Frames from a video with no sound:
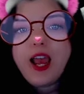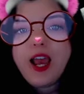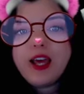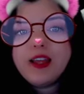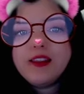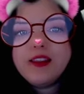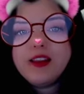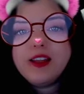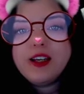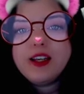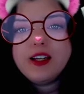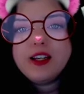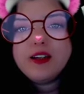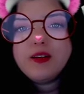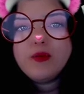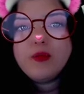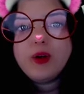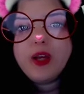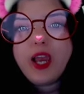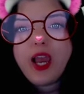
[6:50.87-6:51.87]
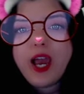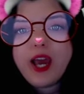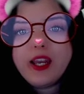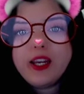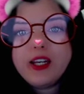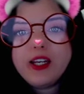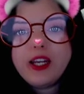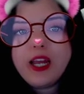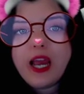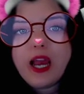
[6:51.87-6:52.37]
And then we
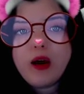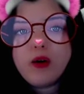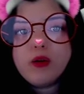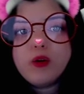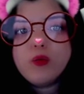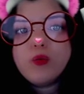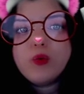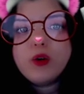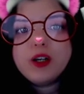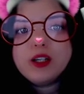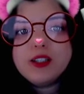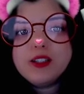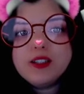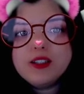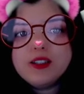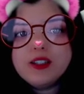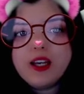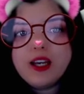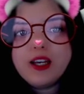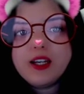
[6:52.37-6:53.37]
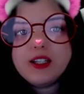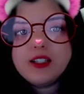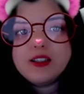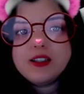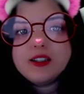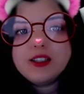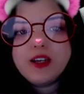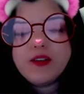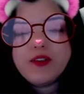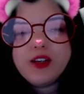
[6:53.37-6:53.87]
added our ones,
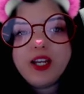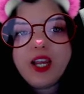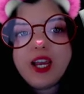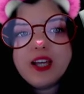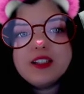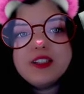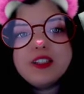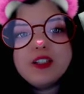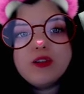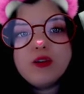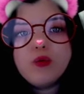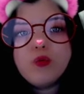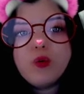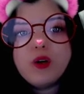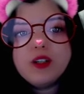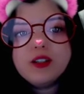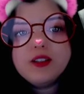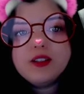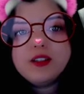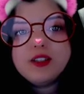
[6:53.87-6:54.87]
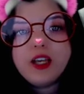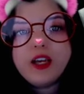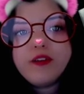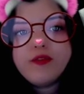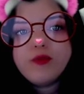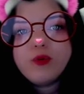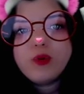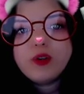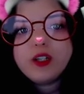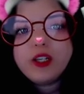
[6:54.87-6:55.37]
and 70 had 0 ones
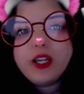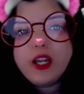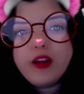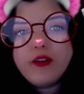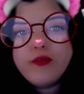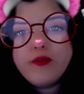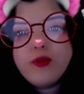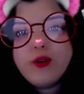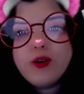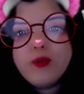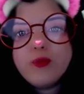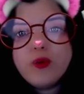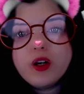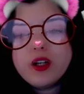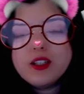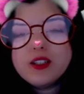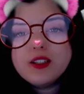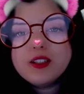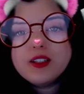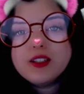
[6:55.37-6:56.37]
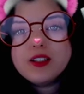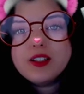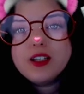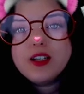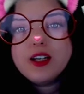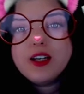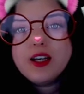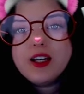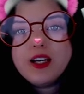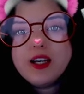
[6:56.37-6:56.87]
and 14 had 4 ones.
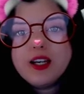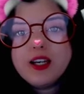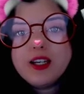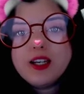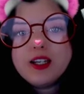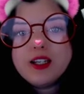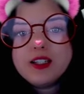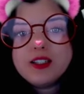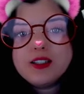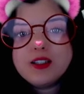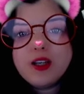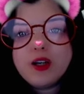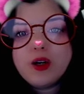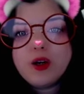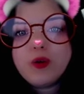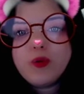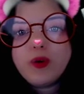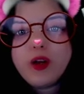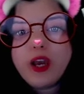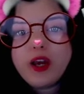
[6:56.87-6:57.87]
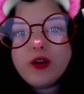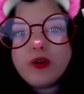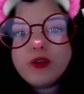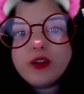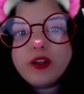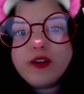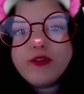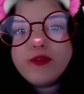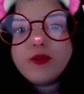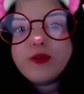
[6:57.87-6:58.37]
So we had
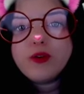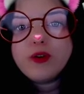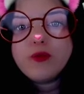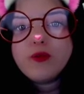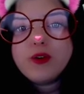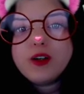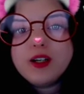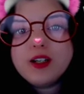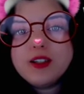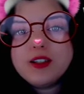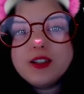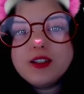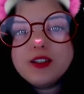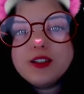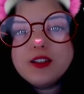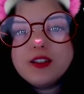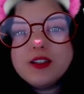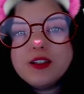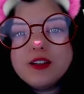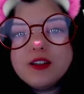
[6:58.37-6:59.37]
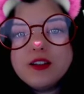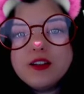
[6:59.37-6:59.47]
only 4 ones.